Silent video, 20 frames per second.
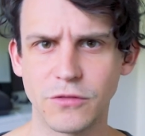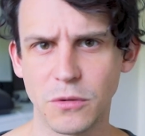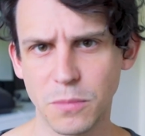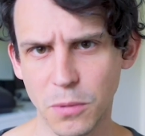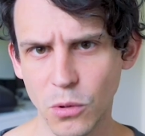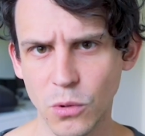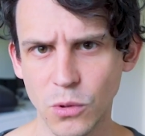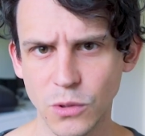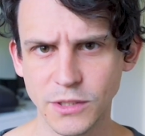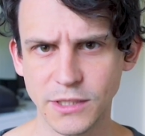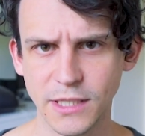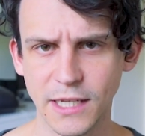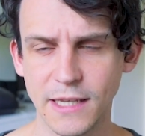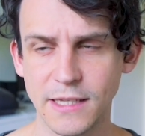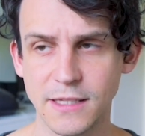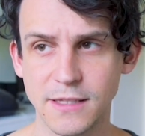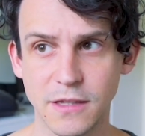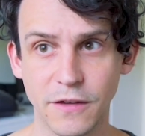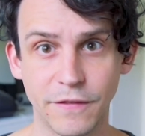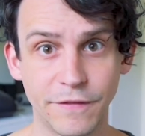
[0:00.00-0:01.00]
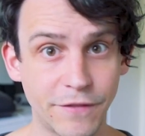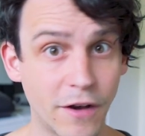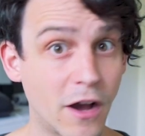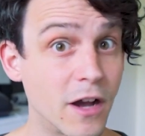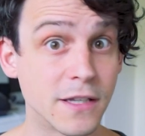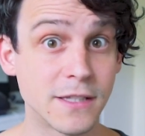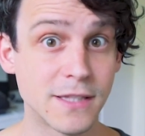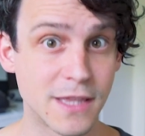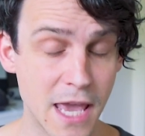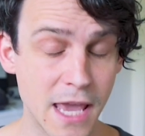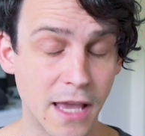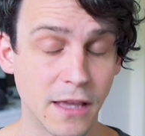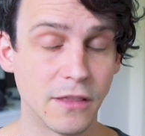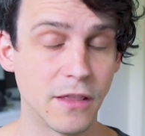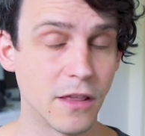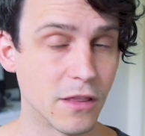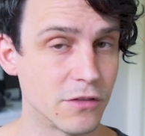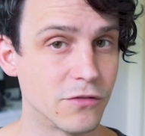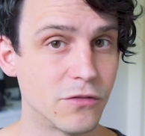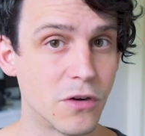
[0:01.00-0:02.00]
report is the first
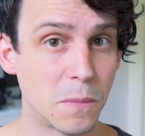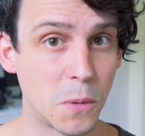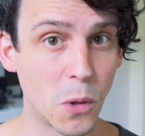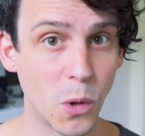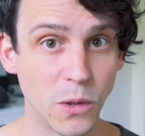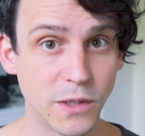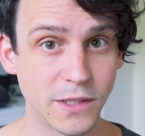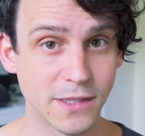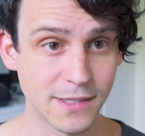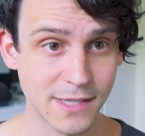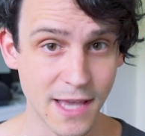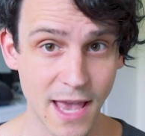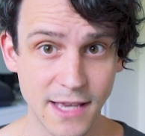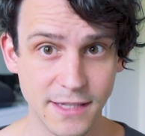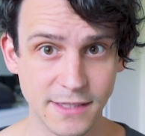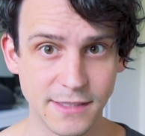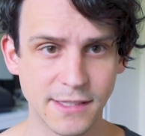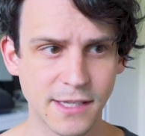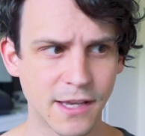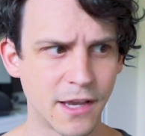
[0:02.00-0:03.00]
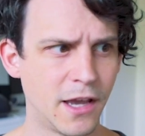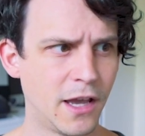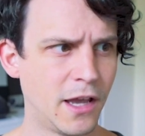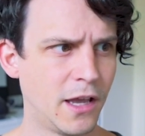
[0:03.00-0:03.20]
thing that the report says,